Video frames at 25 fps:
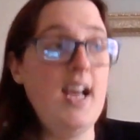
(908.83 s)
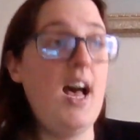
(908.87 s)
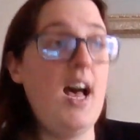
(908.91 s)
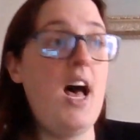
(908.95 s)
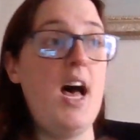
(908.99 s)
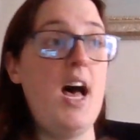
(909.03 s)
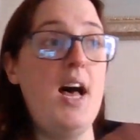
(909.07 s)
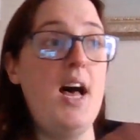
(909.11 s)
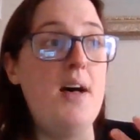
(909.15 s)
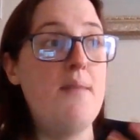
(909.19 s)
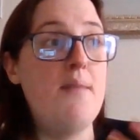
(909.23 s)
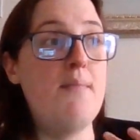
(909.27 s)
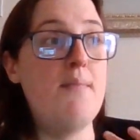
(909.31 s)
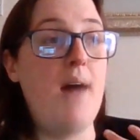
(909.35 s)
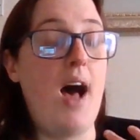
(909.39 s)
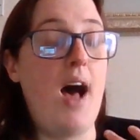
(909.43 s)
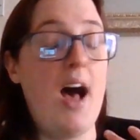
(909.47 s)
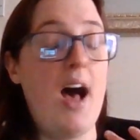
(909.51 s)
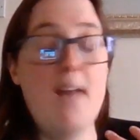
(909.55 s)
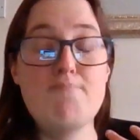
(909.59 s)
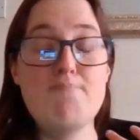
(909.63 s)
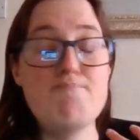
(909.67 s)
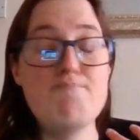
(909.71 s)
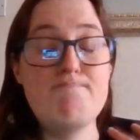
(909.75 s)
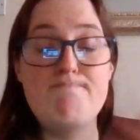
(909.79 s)

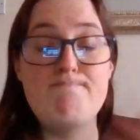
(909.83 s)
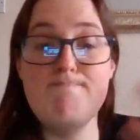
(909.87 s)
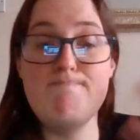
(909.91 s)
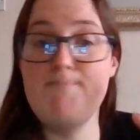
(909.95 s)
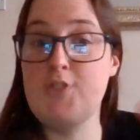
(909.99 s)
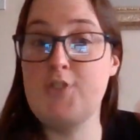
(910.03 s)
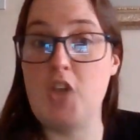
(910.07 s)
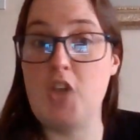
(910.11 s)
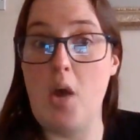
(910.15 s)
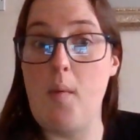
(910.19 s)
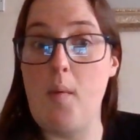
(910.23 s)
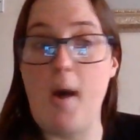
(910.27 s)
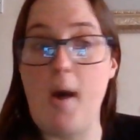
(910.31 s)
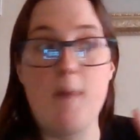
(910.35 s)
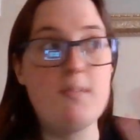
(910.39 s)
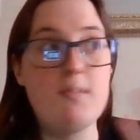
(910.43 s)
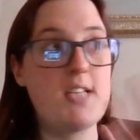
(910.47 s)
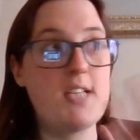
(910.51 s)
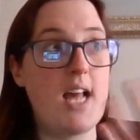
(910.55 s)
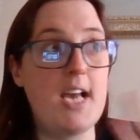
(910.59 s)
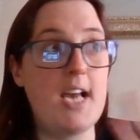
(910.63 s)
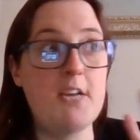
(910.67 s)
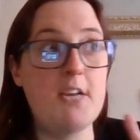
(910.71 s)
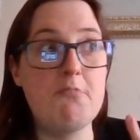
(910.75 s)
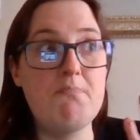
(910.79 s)
So I
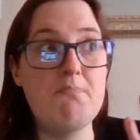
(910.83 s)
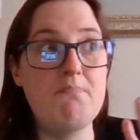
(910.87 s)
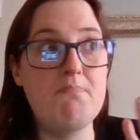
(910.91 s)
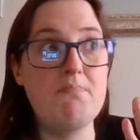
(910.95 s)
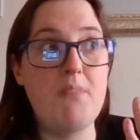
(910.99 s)
was like,